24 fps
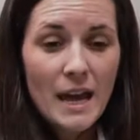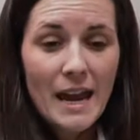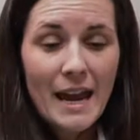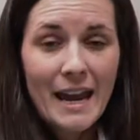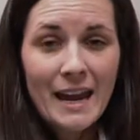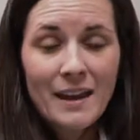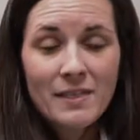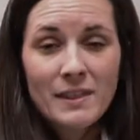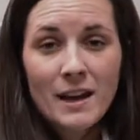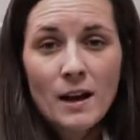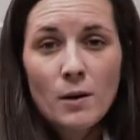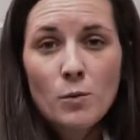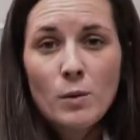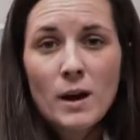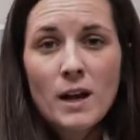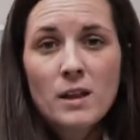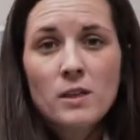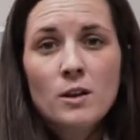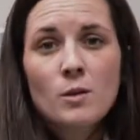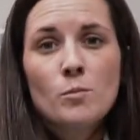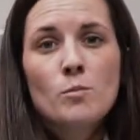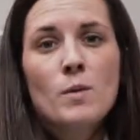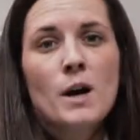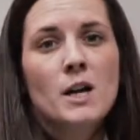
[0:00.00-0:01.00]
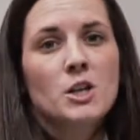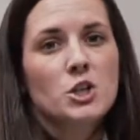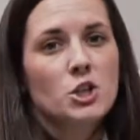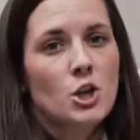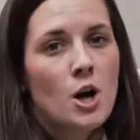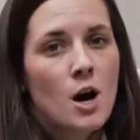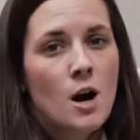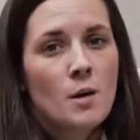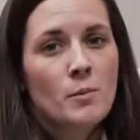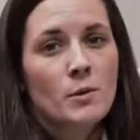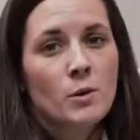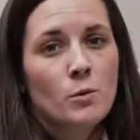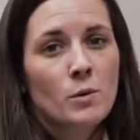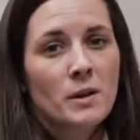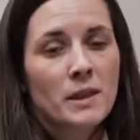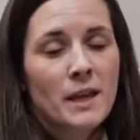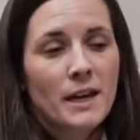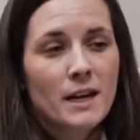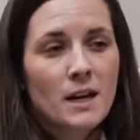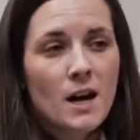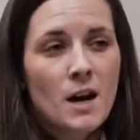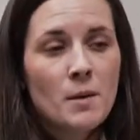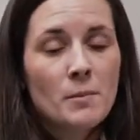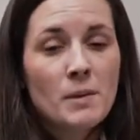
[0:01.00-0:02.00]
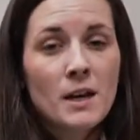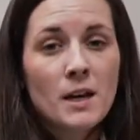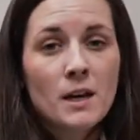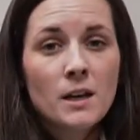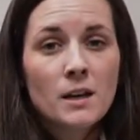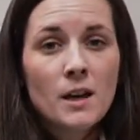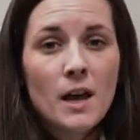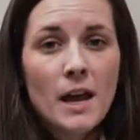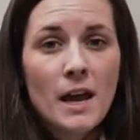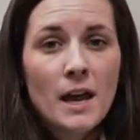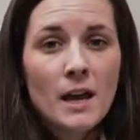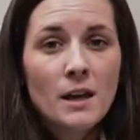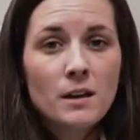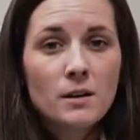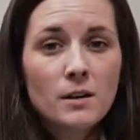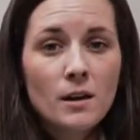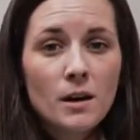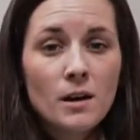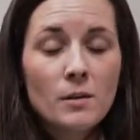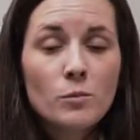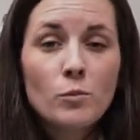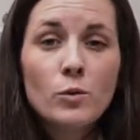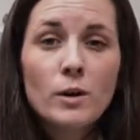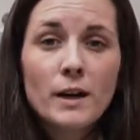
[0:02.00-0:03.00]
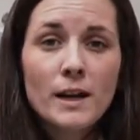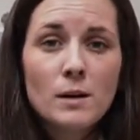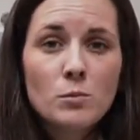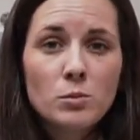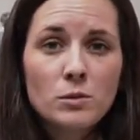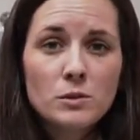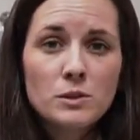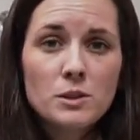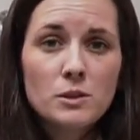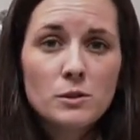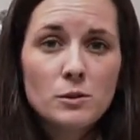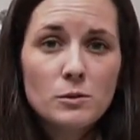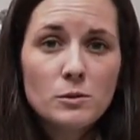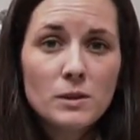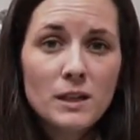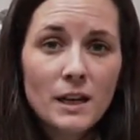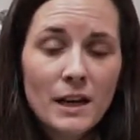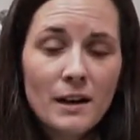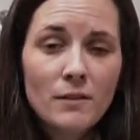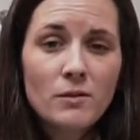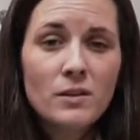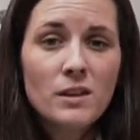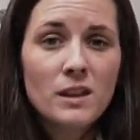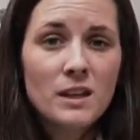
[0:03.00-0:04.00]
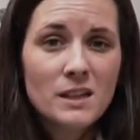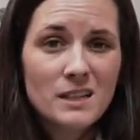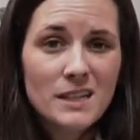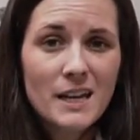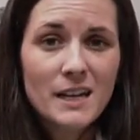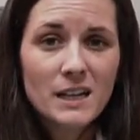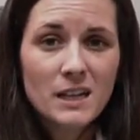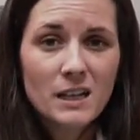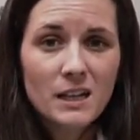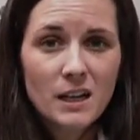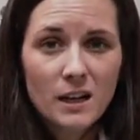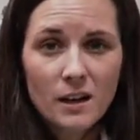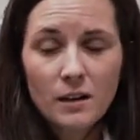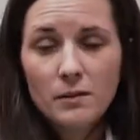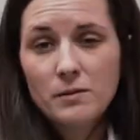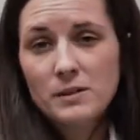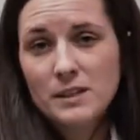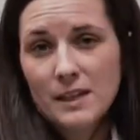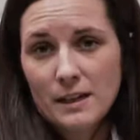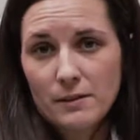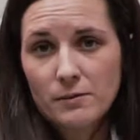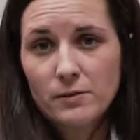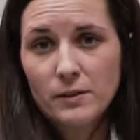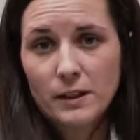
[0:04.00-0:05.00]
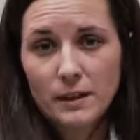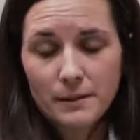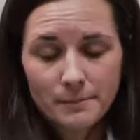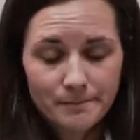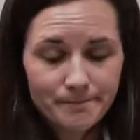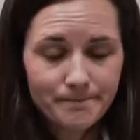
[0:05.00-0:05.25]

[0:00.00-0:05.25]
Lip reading: And that way they're much calmer when they come in, and we're able to get everything taken care of safely.